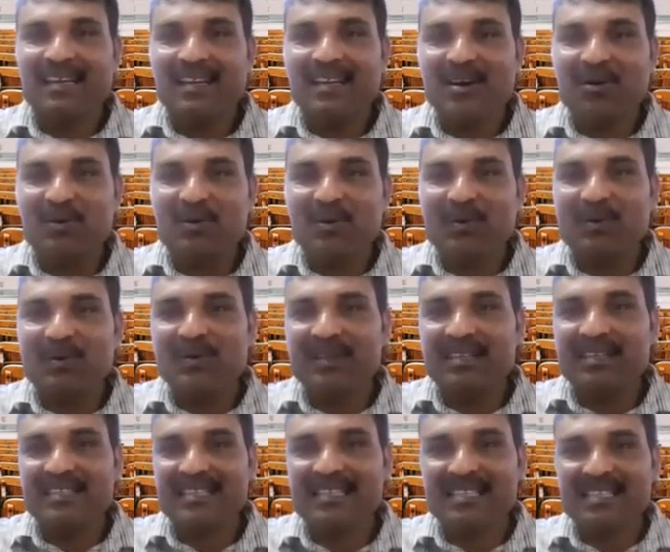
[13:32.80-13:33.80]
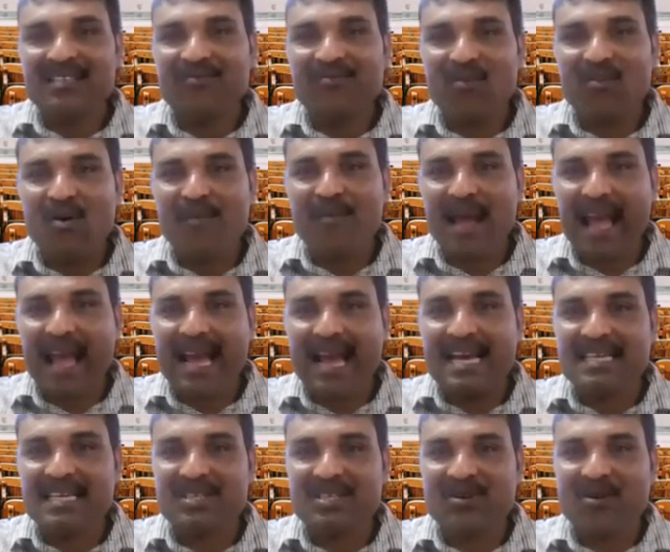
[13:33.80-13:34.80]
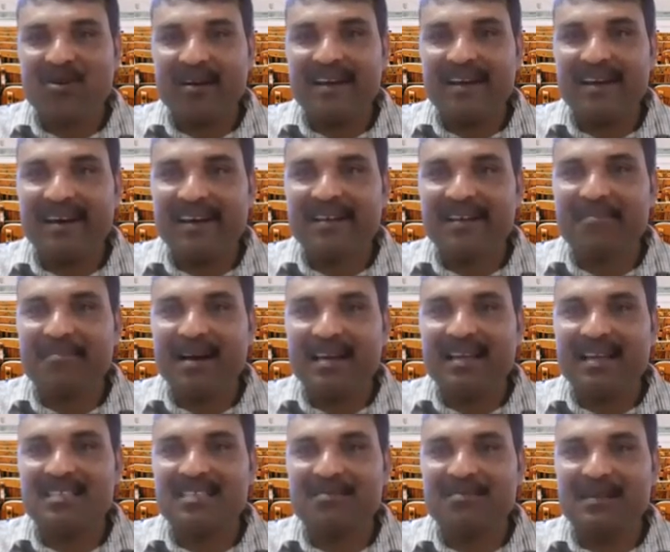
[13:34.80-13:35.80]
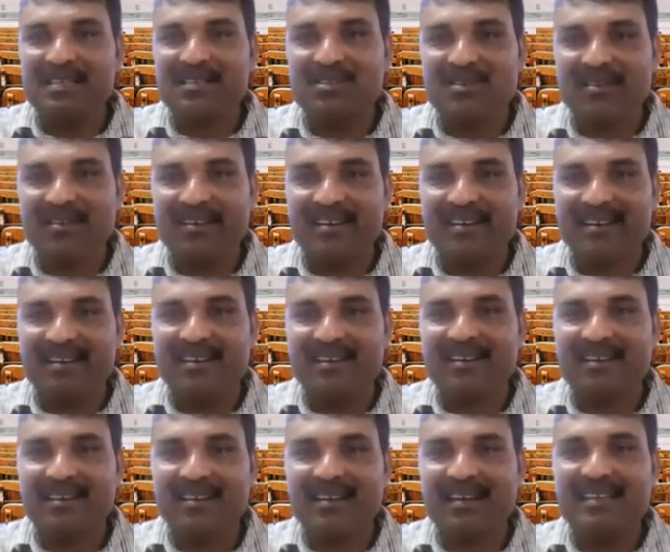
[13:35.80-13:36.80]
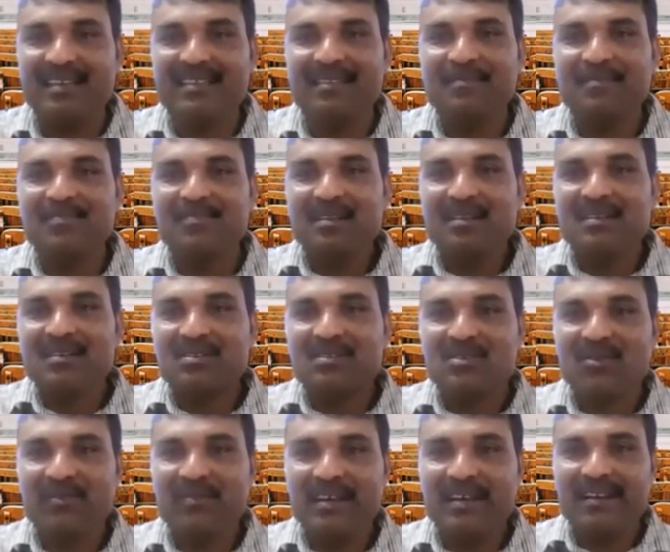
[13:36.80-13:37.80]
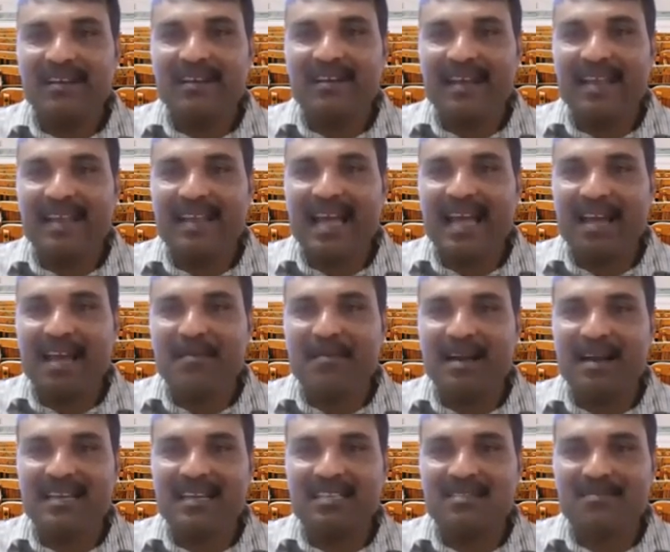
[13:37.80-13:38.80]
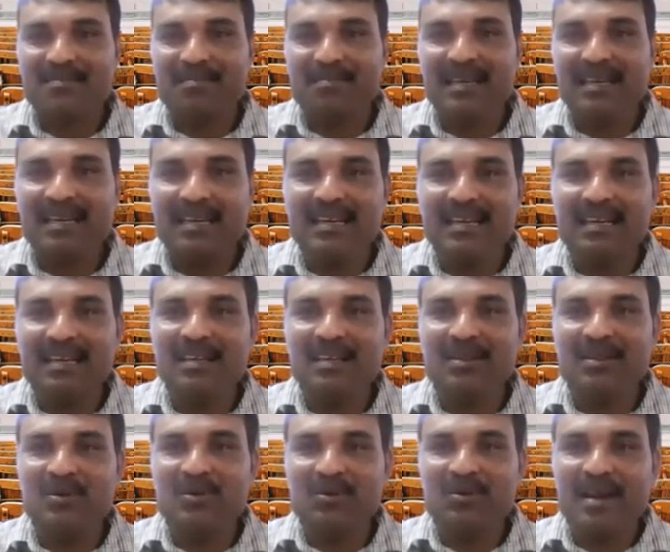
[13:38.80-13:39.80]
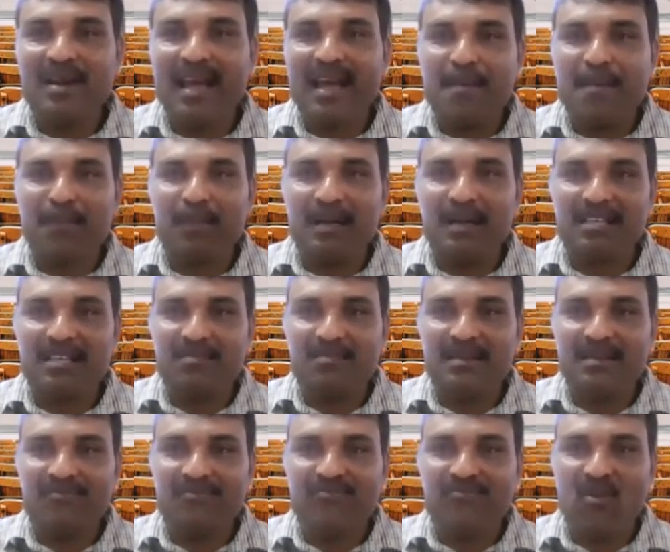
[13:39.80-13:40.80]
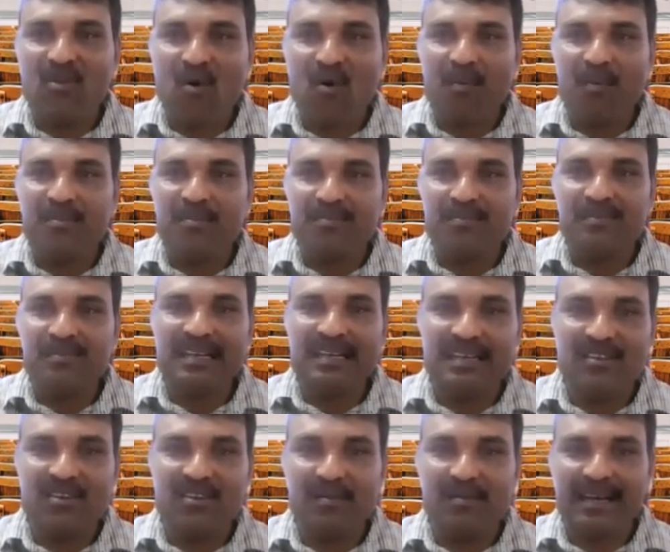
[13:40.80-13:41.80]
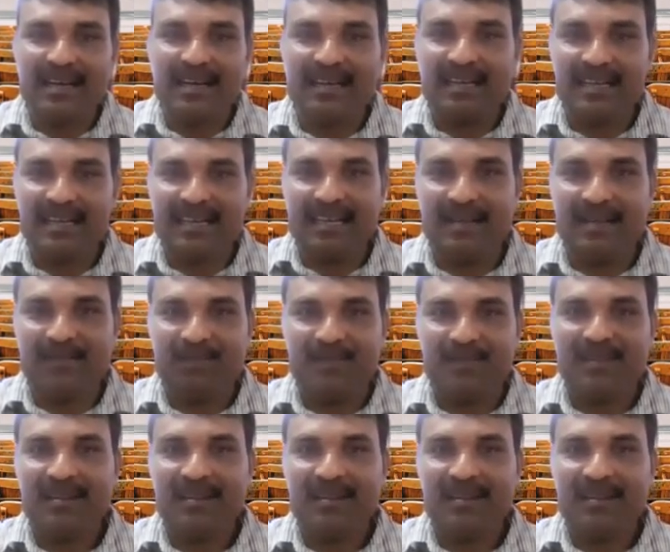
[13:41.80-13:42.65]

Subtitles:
Now this is in the form a square minus b square, right? So we can write a minus b into a plus b form the denominator thing.